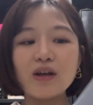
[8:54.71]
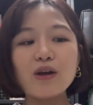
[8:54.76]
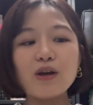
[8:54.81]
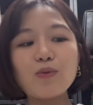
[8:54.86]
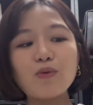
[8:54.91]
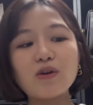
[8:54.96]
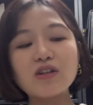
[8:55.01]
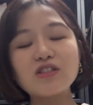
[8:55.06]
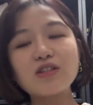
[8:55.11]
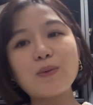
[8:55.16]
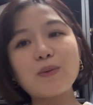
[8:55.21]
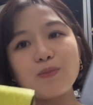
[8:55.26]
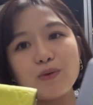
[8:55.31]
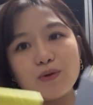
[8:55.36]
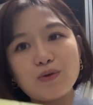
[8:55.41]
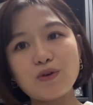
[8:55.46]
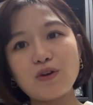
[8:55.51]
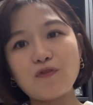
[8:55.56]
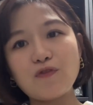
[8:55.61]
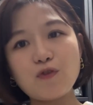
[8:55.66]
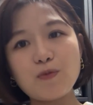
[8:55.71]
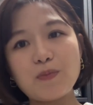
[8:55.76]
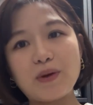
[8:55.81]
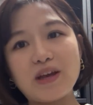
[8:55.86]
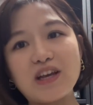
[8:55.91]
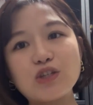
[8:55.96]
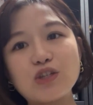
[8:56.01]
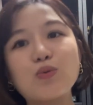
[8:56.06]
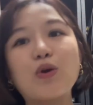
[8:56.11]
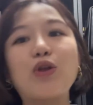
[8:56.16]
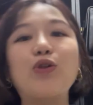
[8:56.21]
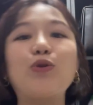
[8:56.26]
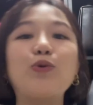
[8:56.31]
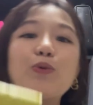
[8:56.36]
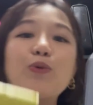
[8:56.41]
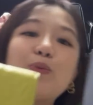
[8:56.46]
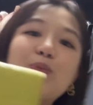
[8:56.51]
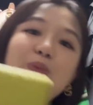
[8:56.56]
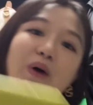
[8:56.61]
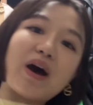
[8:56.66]
It was a beautiful piece when
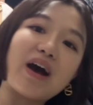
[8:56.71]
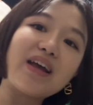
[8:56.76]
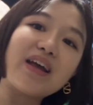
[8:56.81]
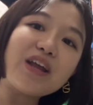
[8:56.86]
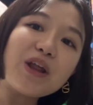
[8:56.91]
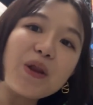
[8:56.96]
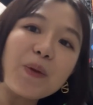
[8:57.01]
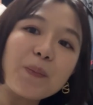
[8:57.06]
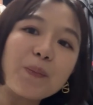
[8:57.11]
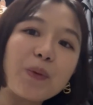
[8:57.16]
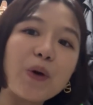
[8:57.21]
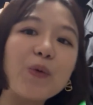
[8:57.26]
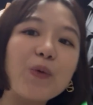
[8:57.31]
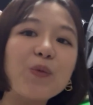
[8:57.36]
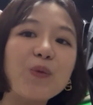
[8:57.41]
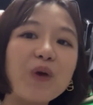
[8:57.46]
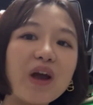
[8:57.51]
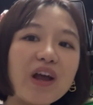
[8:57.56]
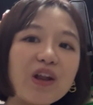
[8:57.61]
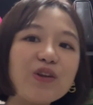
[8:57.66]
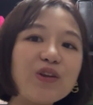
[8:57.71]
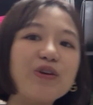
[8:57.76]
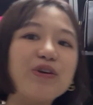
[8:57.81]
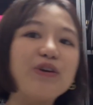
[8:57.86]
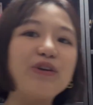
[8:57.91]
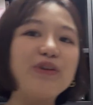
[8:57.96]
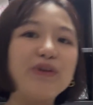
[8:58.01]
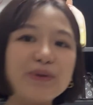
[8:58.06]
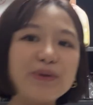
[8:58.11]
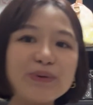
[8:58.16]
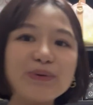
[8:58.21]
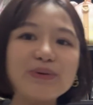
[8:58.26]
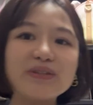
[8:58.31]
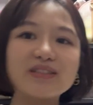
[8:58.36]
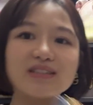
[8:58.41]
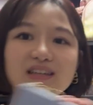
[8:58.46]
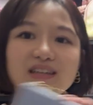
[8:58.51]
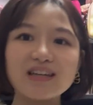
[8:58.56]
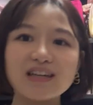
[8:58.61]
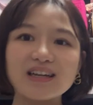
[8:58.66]
you buy it, but when you
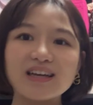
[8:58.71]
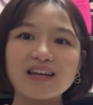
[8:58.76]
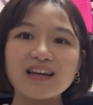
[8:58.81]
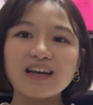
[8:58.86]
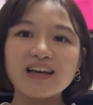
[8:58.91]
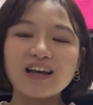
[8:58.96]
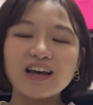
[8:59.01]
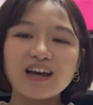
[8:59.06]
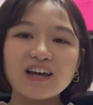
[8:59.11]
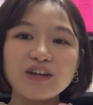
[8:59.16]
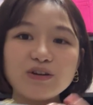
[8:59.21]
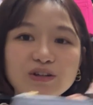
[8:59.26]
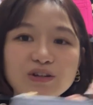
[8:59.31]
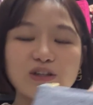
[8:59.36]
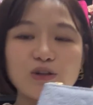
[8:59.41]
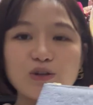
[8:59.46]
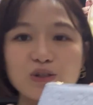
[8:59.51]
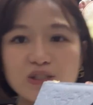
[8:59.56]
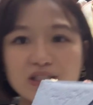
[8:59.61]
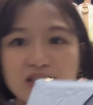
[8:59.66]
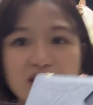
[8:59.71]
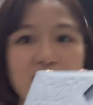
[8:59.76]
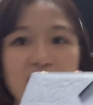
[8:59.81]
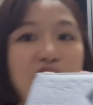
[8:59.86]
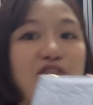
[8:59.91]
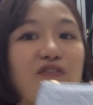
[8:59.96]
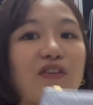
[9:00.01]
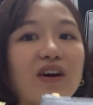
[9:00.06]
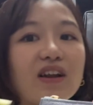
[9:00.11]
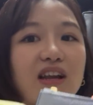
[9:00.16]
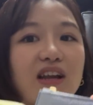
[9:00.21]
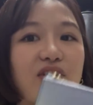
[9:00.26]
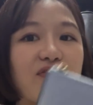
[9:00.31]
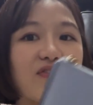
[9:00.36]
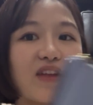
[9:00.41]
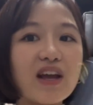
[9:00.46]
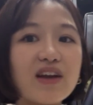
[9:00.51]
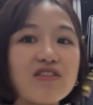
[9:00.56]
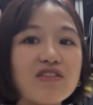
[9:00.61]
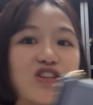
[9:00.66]
use it, you see, even
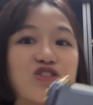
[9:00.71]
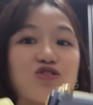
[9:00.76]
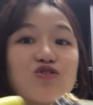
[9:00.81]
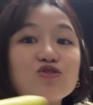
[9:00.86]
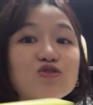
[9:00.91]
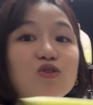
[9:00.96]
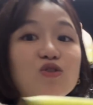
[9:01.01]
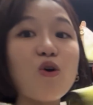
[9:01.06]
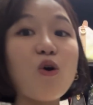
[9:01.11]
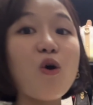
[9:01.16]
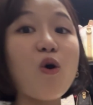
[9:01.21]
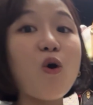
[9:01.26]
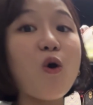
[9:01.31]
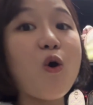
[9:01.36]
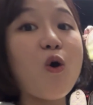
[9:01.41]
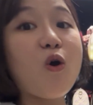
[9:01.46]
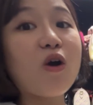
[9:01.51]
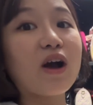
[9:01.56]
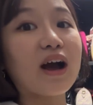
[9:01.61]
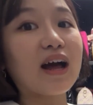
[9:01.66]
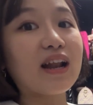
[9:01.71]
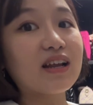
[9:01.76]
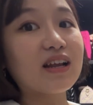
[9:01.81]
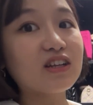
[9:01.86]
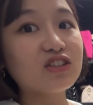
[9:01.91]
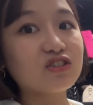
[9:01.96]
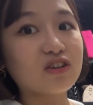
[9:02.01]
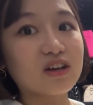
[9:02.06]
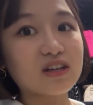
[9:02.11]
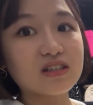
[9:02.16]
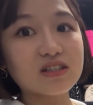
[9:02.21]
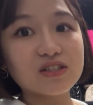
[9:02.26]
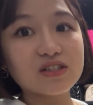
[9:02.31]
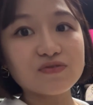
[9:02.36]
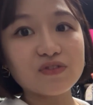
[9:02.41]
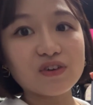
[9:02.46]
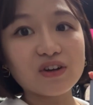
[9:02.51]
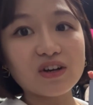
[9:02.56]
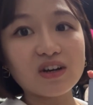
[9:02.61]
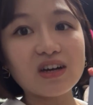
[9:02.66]
if there is no color
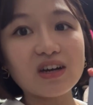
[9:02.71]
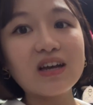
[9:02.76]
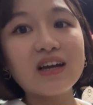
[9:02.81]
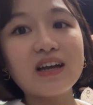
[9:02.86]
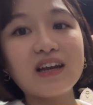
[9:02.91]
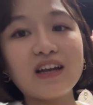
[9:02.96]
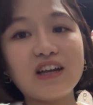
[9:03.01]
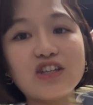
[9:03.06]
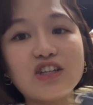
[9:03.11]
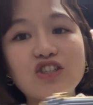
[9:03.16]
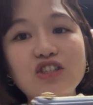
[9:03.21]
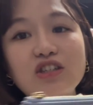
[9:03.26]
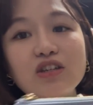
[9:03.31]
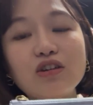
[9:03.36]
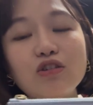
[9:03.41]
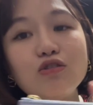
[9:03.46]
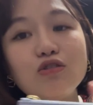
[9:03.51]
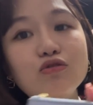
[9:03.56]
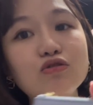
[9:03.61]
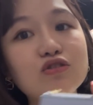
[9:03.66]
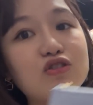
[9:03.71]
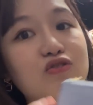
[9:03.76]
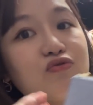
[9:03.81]
transfer, it still looks